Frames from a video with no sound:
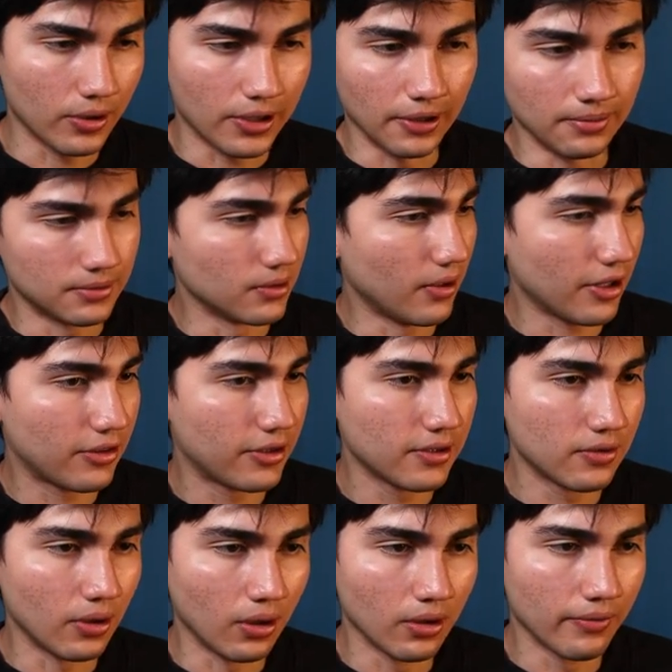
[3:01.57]
Okay, so I
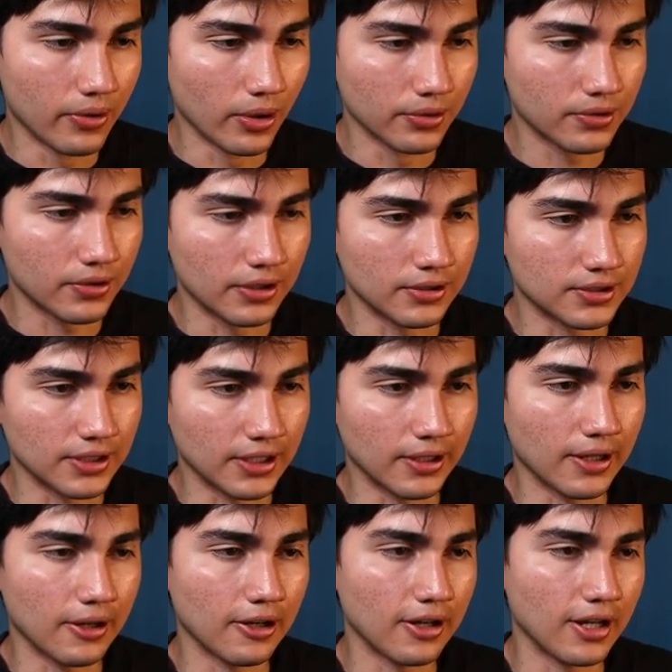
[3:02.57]
think all of those things
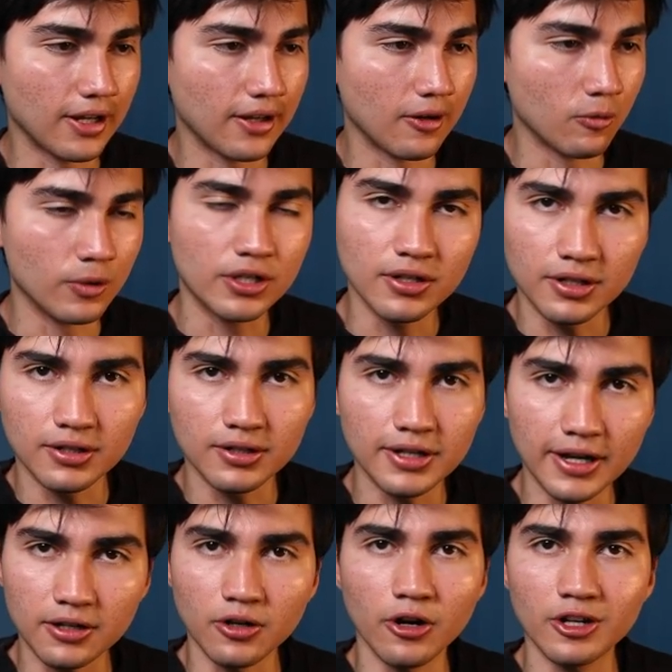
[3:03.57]
said, we
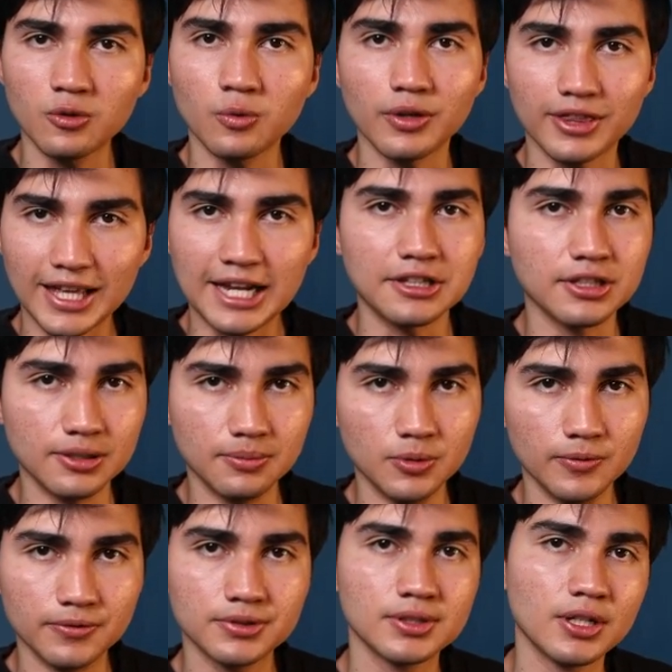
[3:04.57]
can get going with
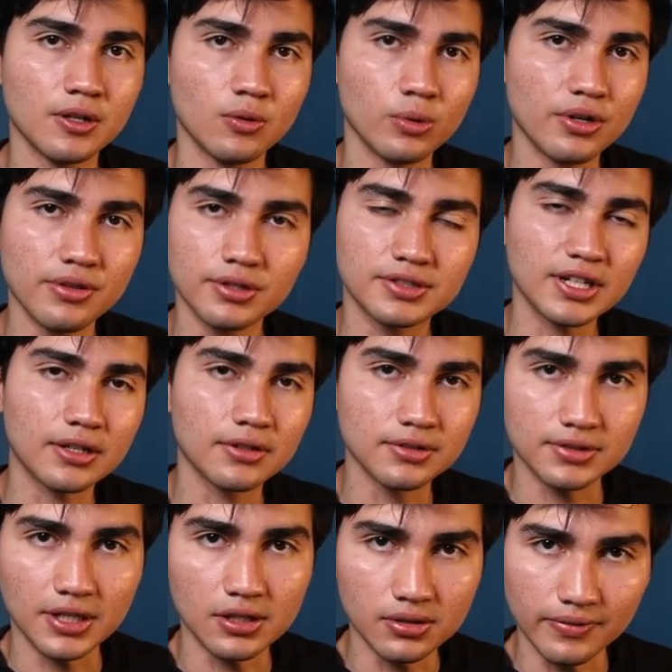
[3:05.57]
candidate moves. We're in the
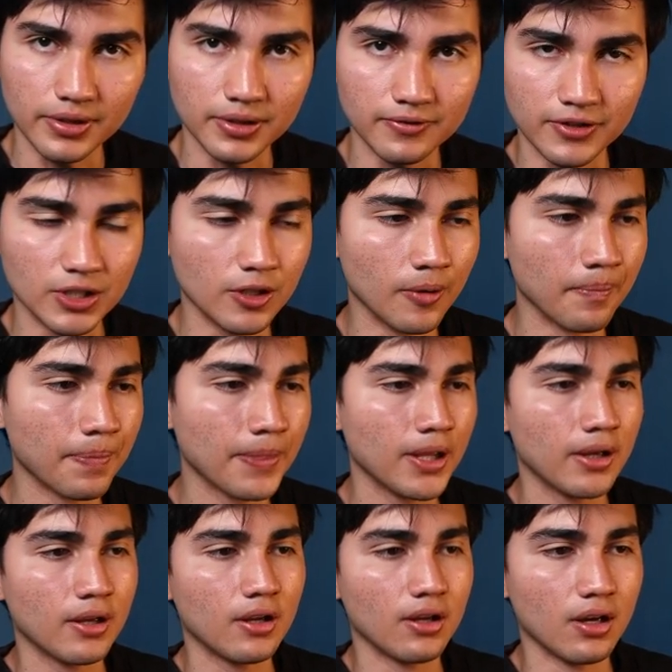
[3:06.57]
second stage of this video.
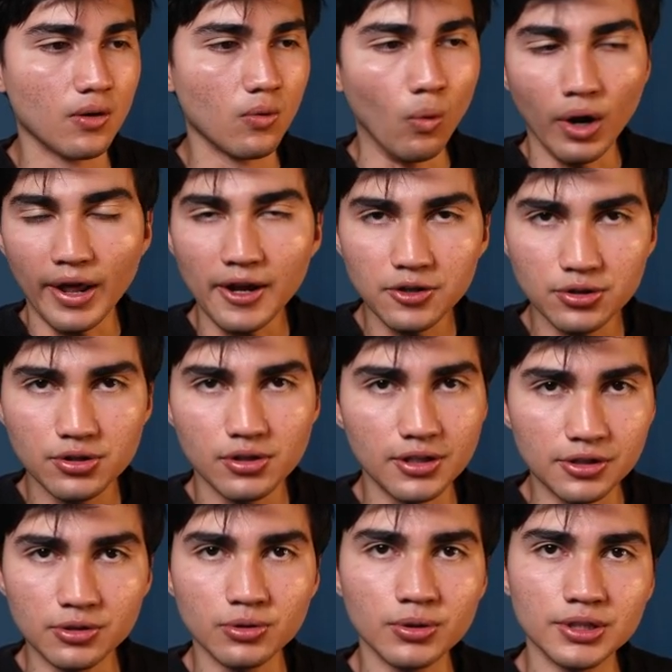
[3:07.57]
What I
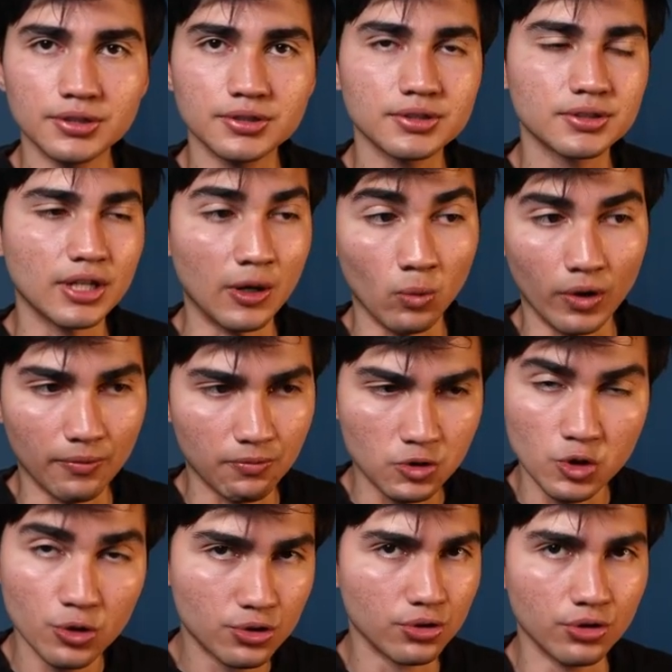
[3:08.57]
usually do is, and
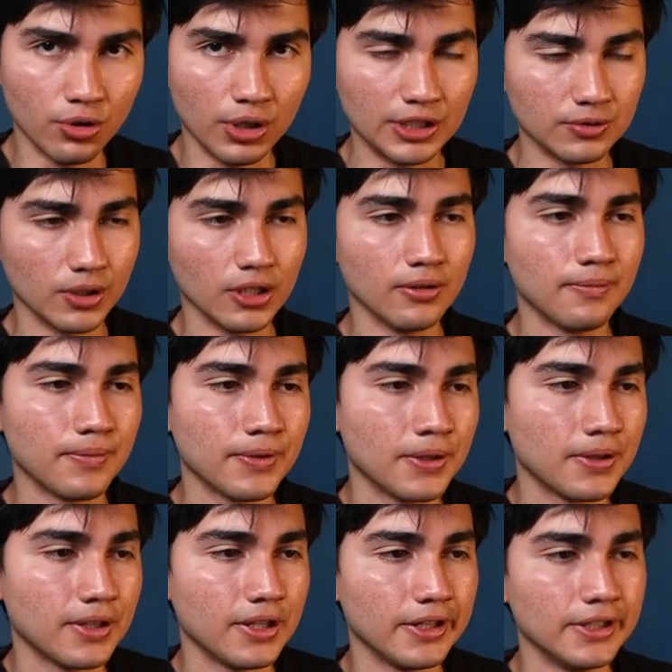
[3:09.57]
what you should do as well,
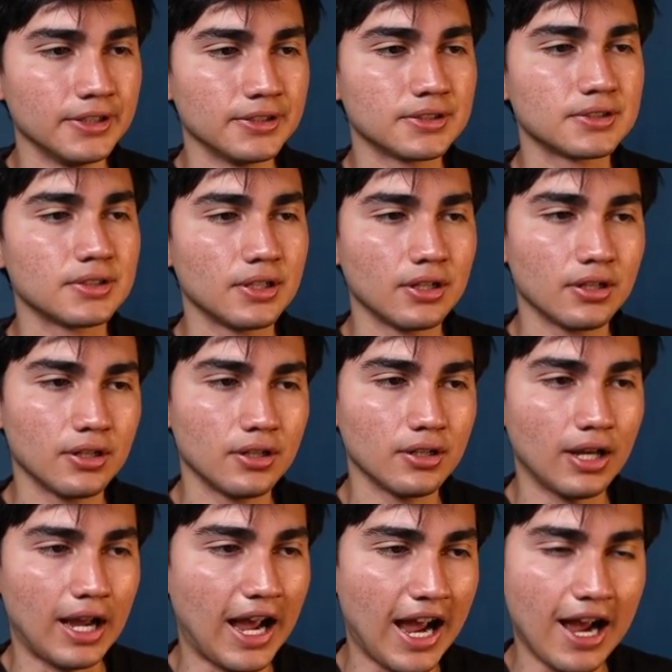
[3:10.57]
is
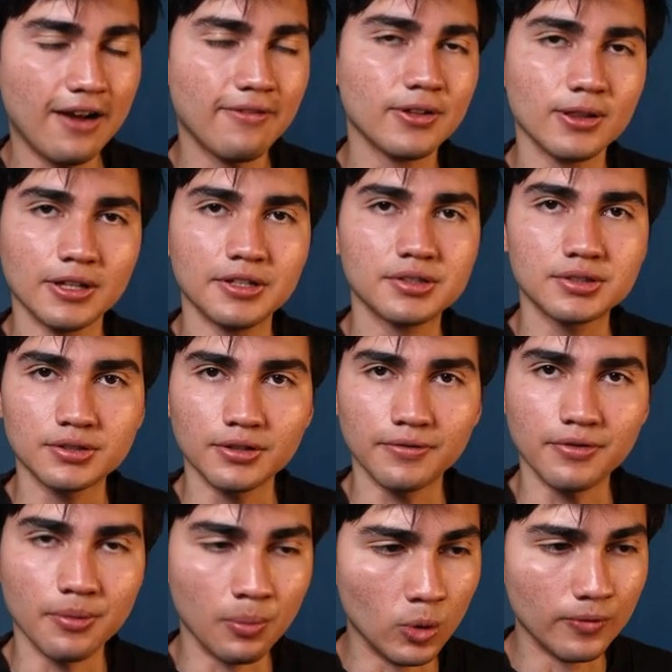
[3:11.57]
have a list
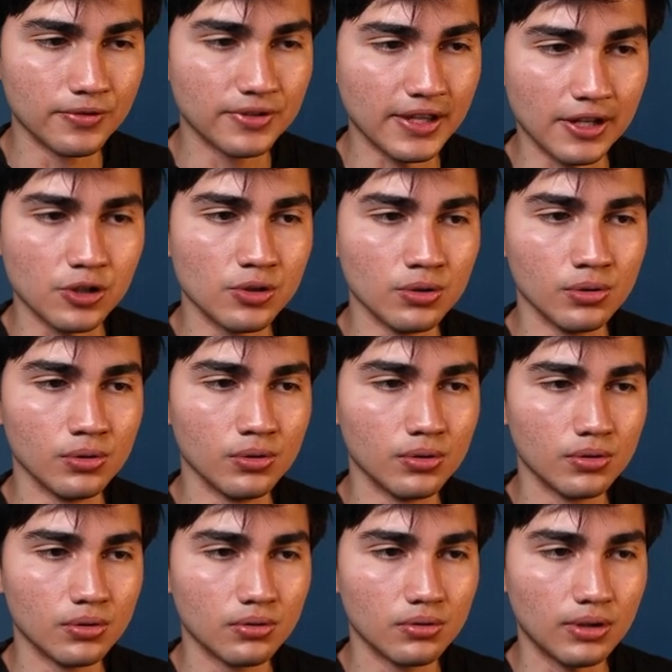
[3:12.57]
of the moves that
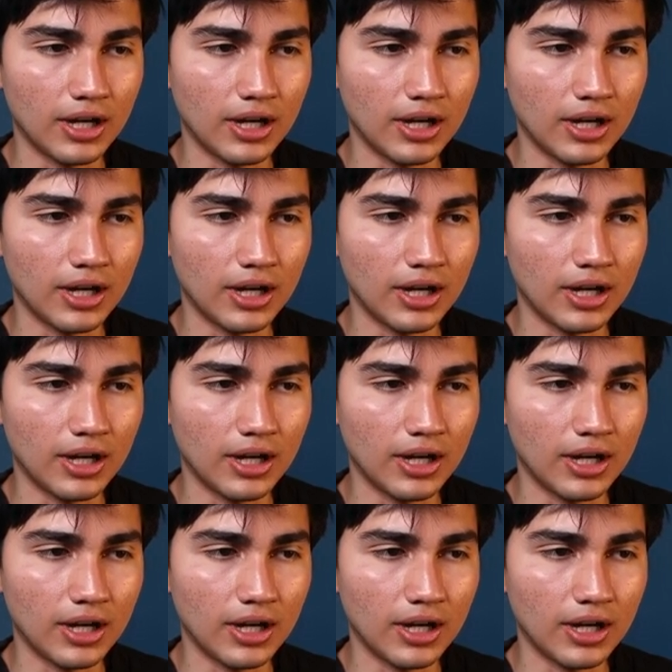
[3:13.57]
you